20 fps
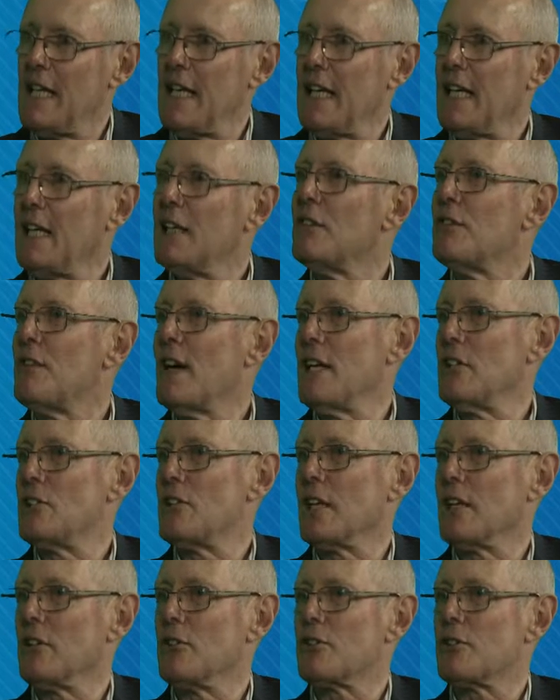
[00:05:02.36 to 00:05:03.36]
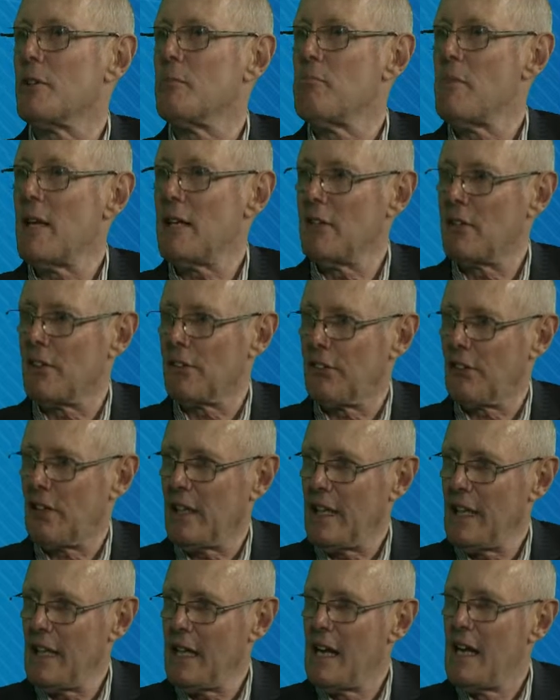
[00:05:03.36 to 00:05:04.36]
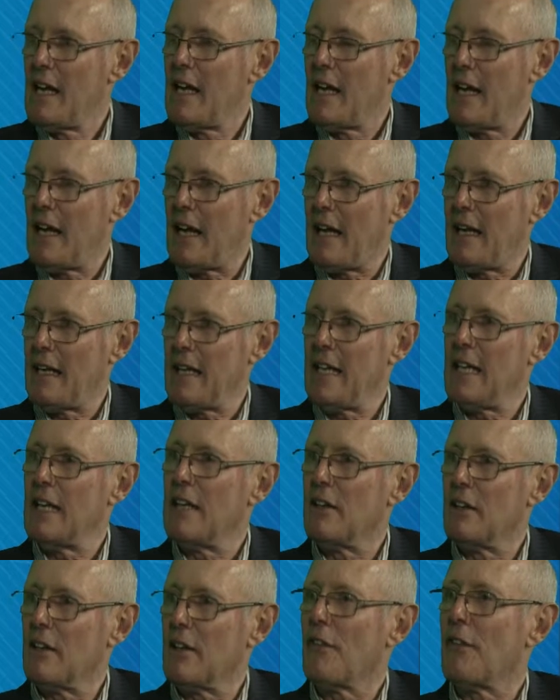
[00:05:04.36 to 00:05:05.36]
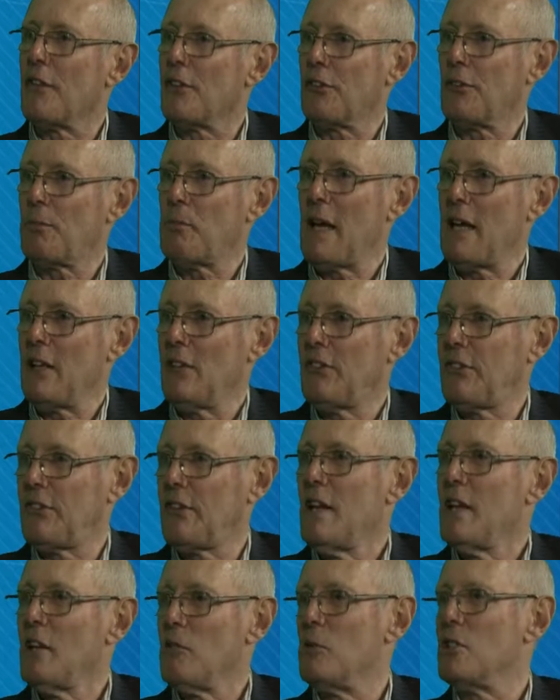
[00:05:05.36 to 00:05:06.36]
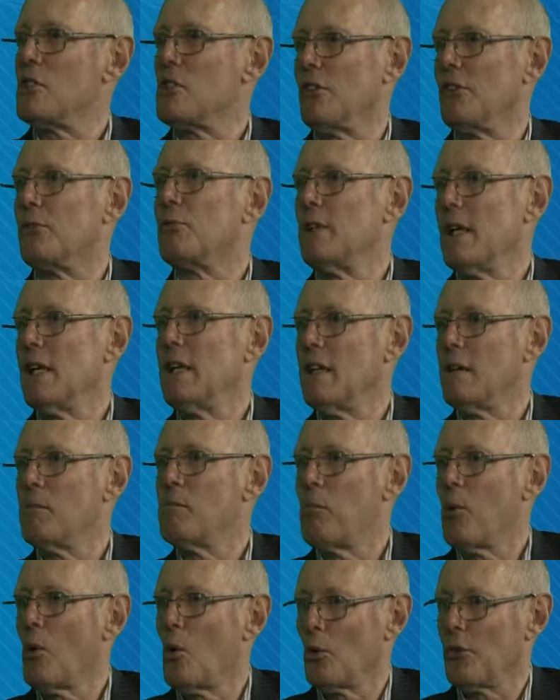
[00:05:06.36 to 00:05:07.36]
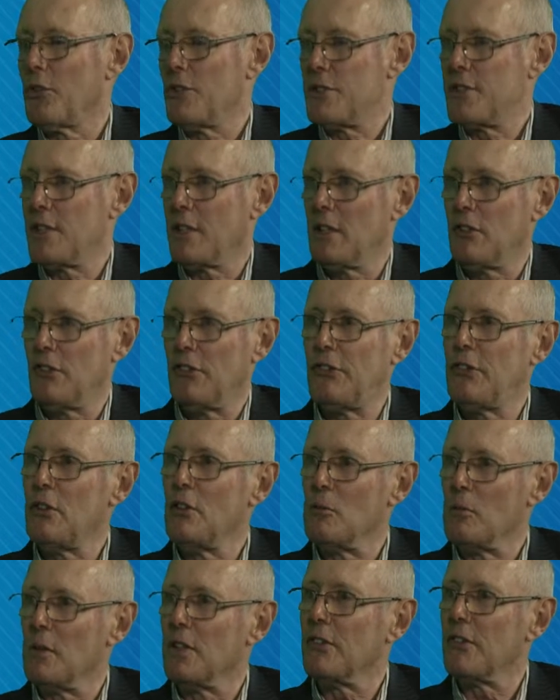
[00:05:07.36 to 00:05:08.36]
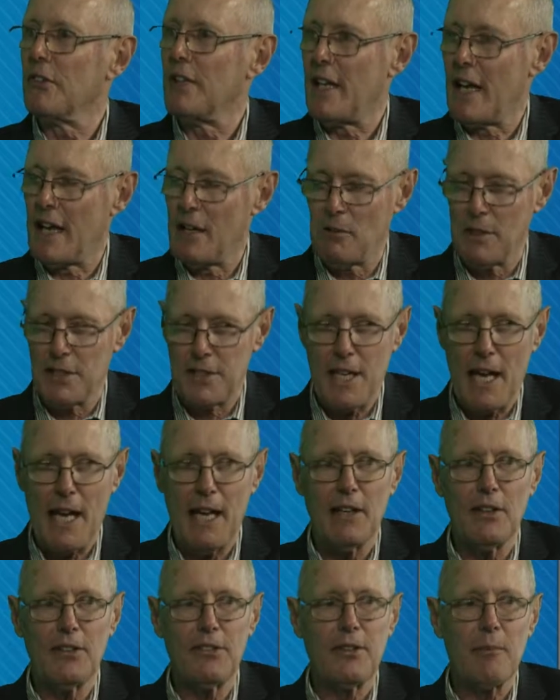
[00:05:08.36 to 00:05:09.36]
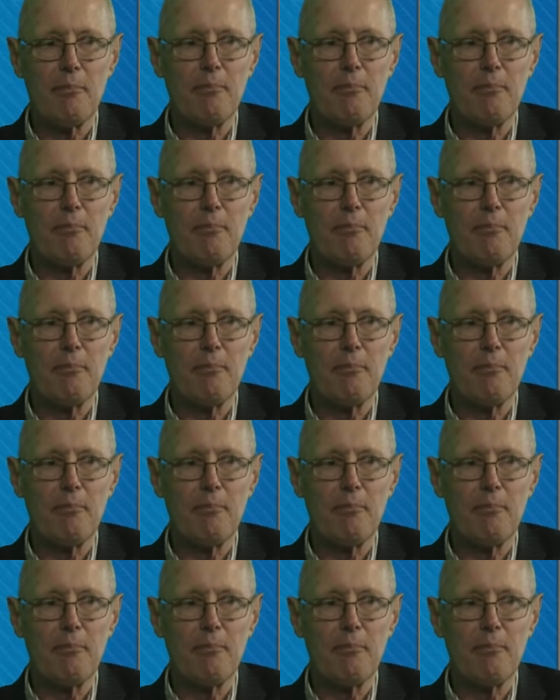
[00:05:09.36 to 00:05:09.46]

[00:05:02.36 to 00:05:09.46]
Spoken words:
innovating tremendously in the space which is really important to consumers nowadays.